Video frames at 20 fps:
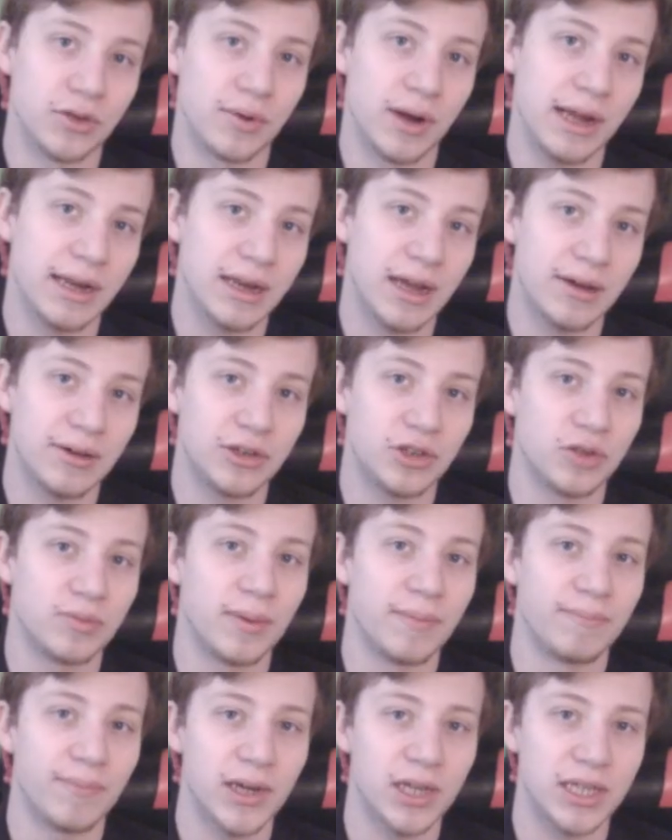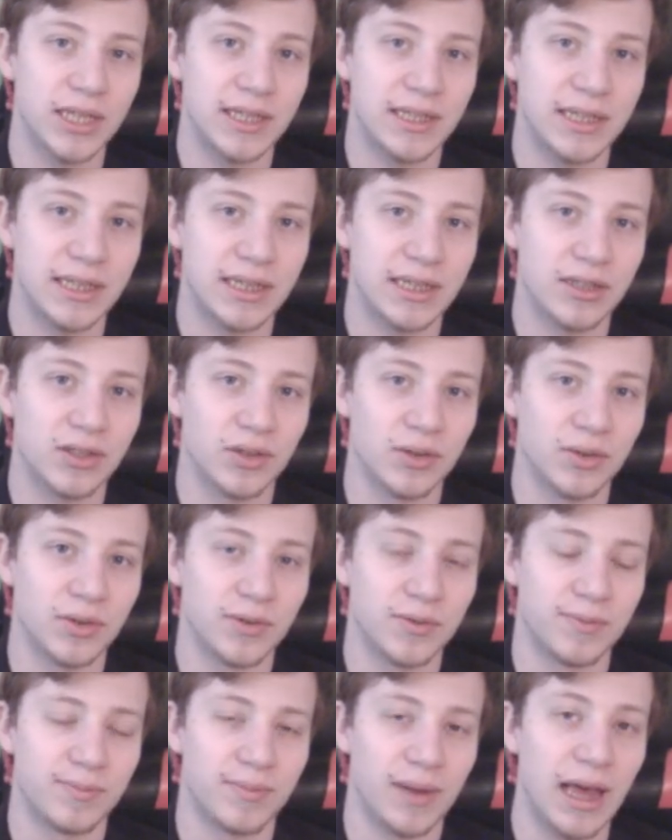So right now it should be much easier
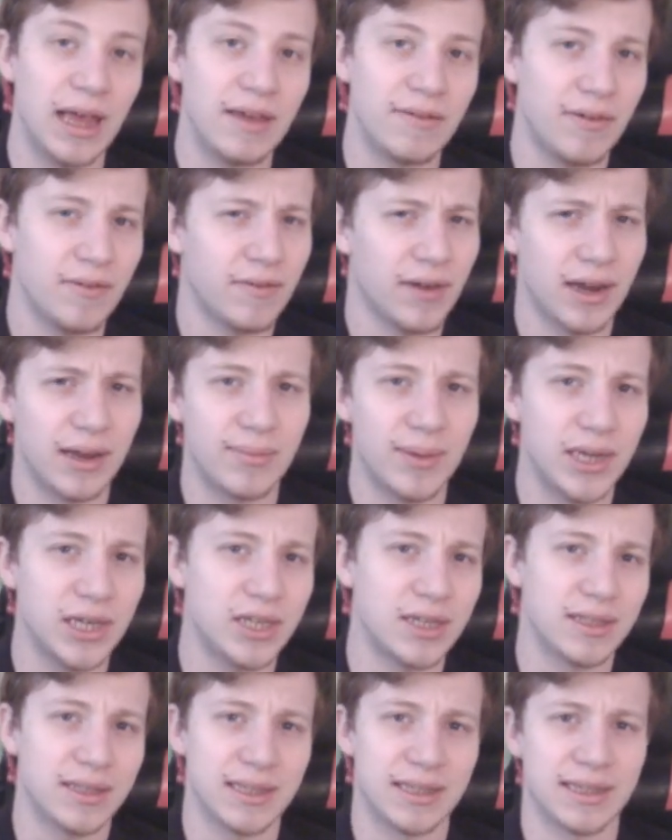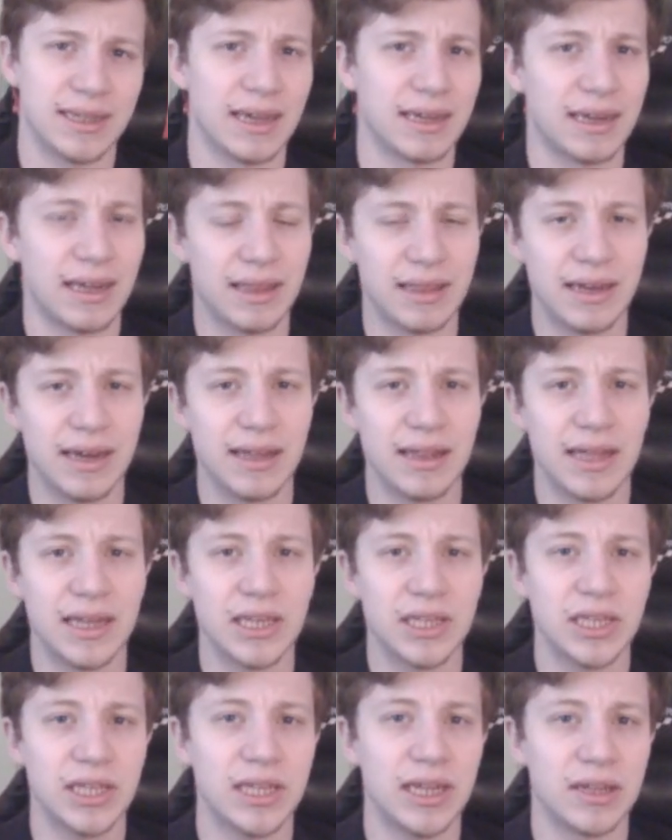to play with animations inside Unreal
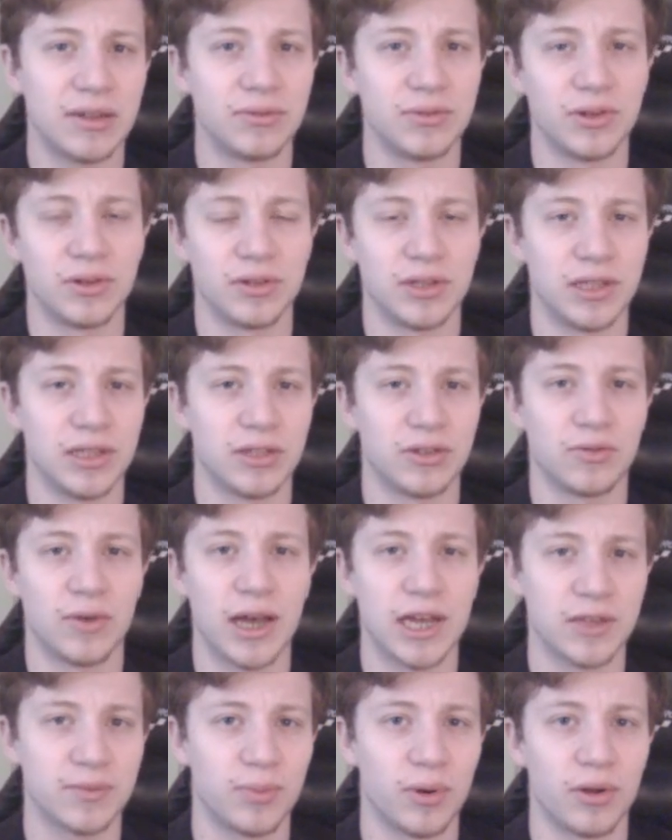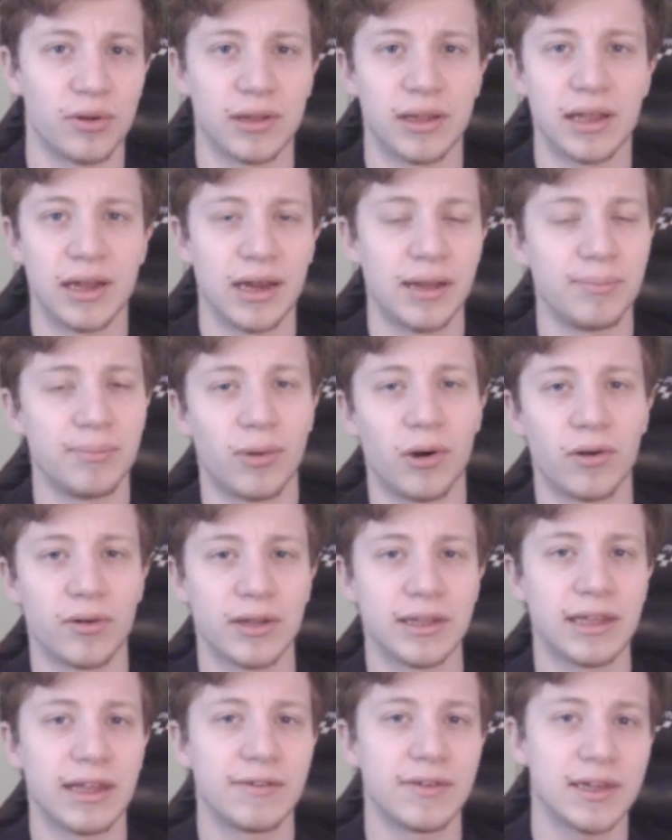Engine, and you don't need to export it and import
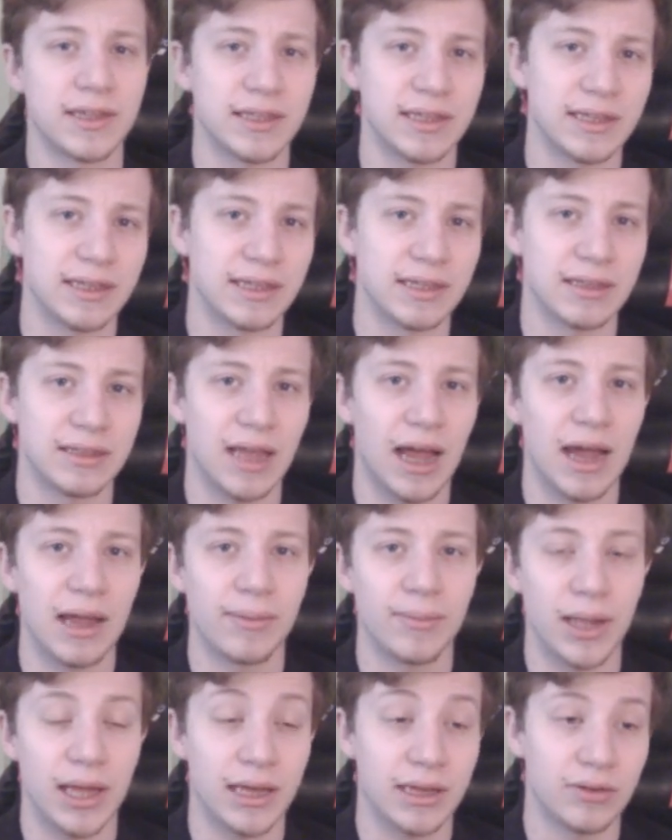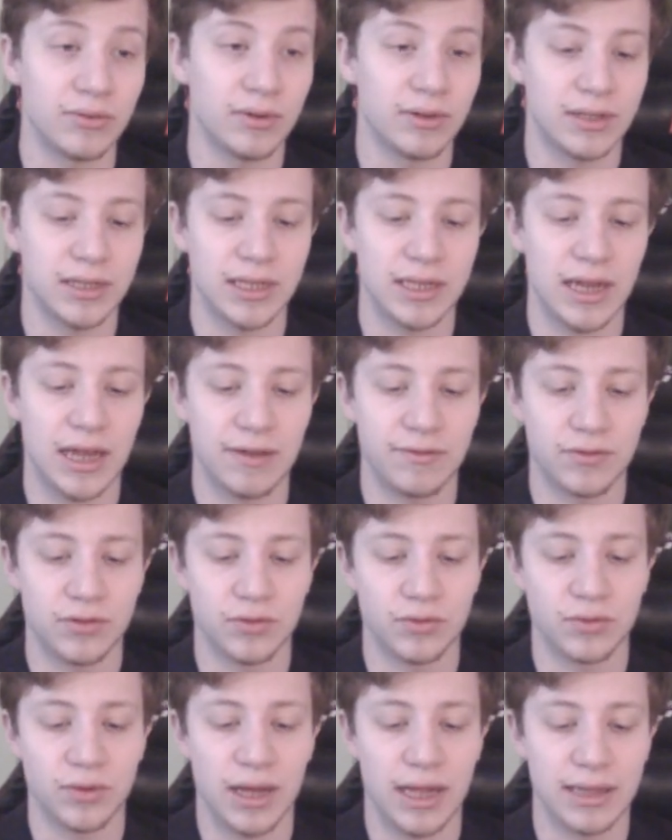it every single time like you did have
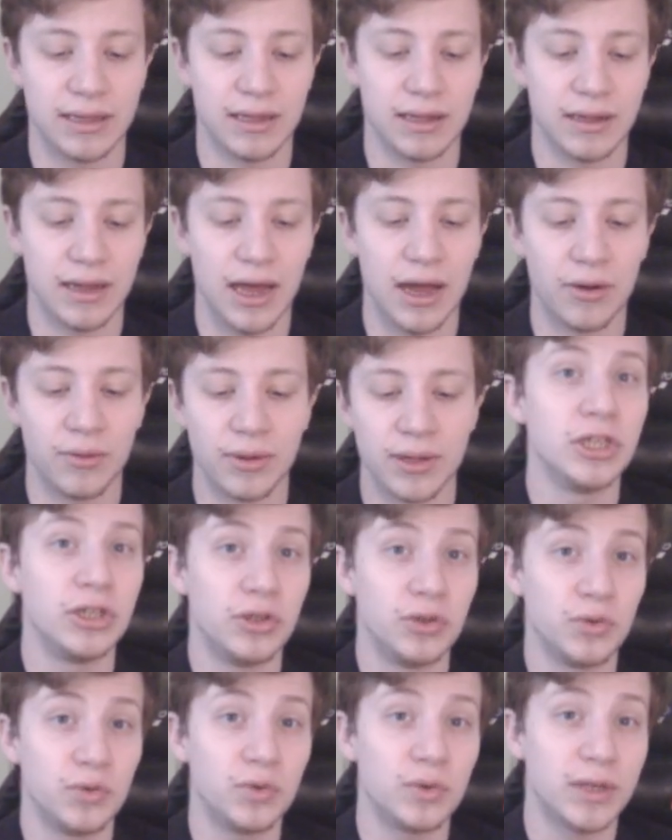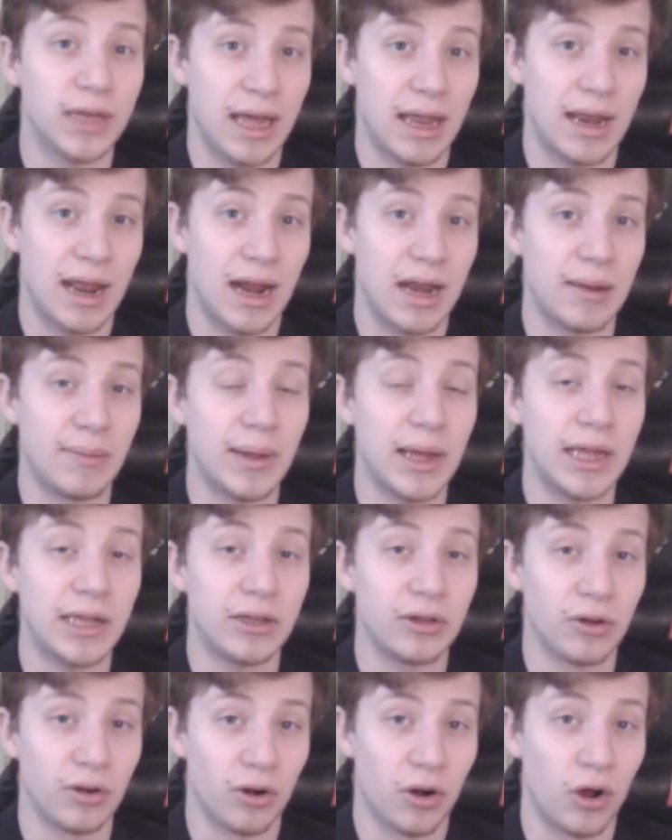to until now. You can animate
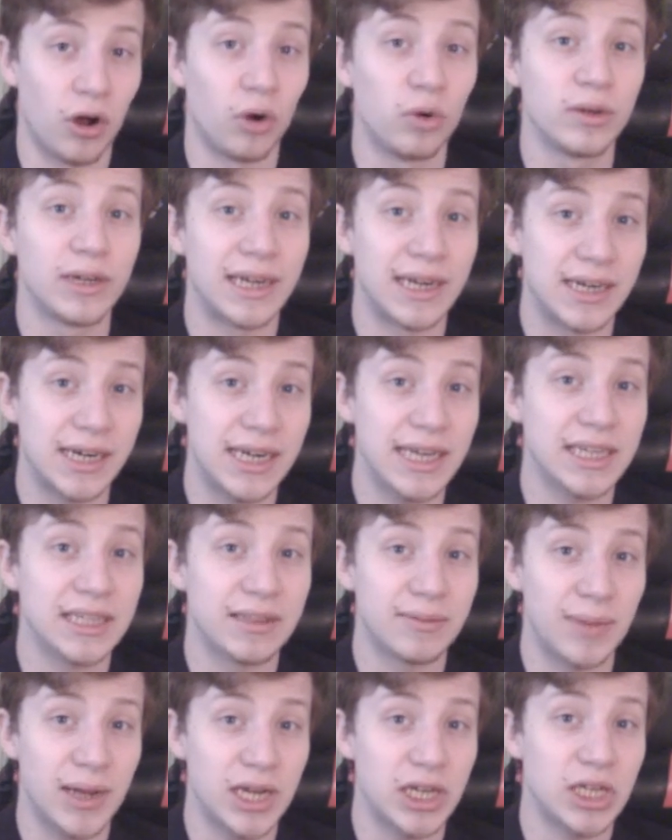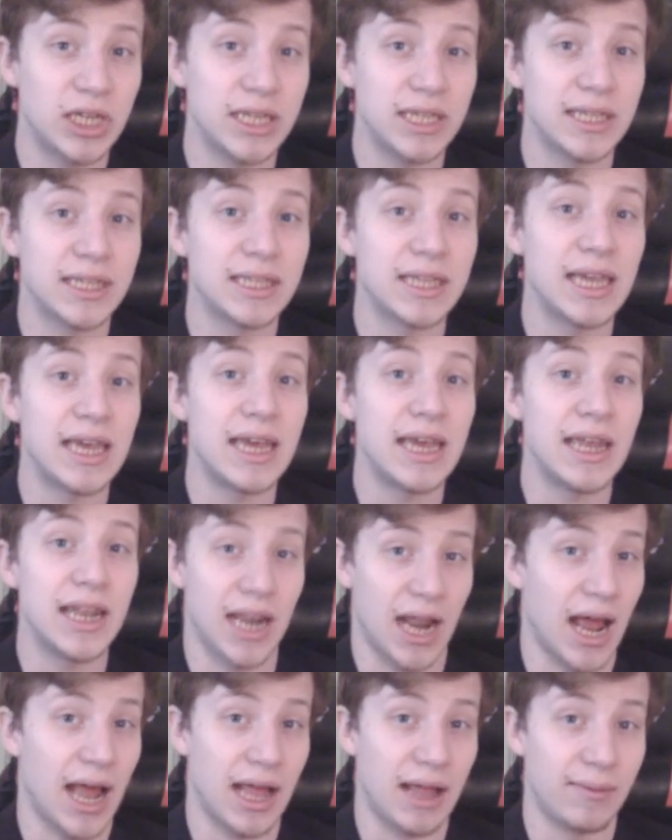your own rigged meshes
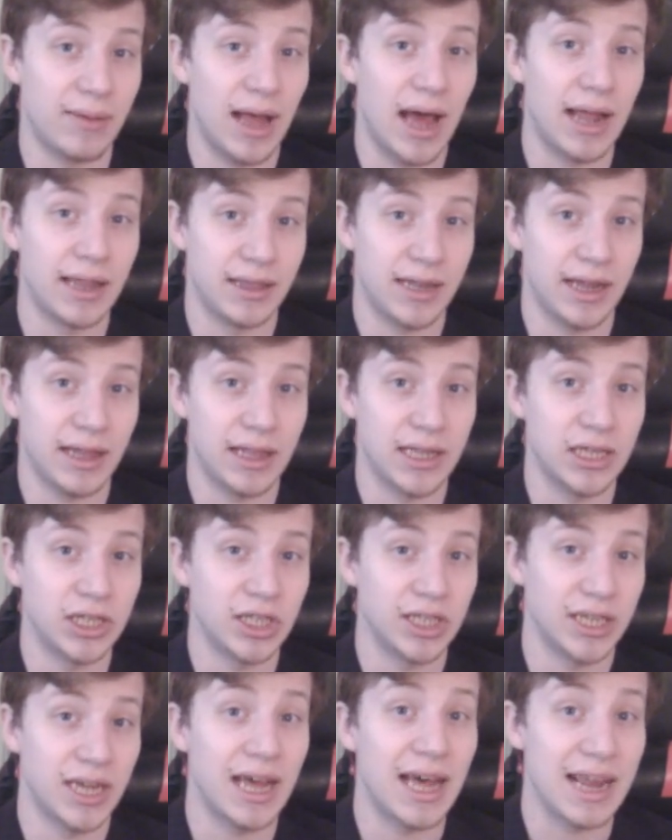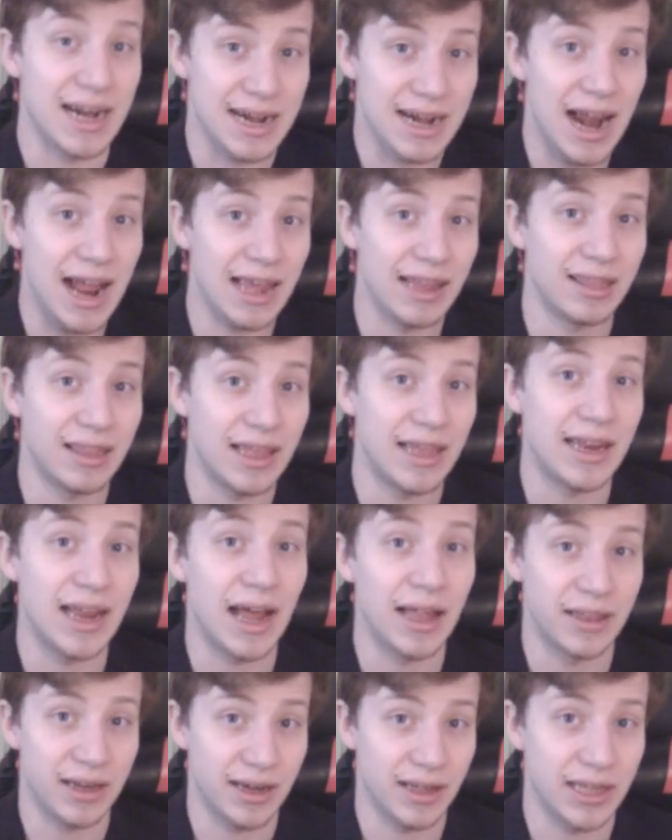in Unreal Engine, right in
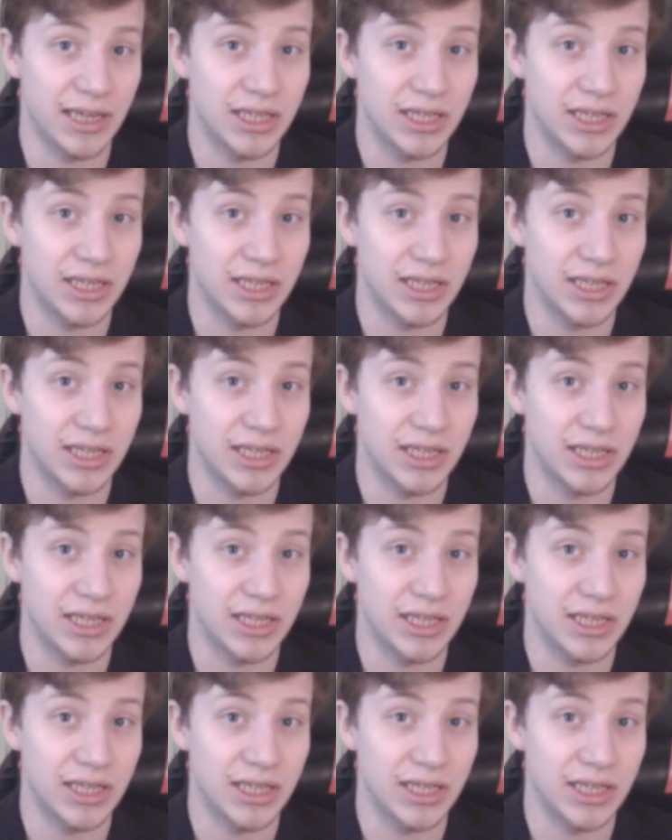Unreal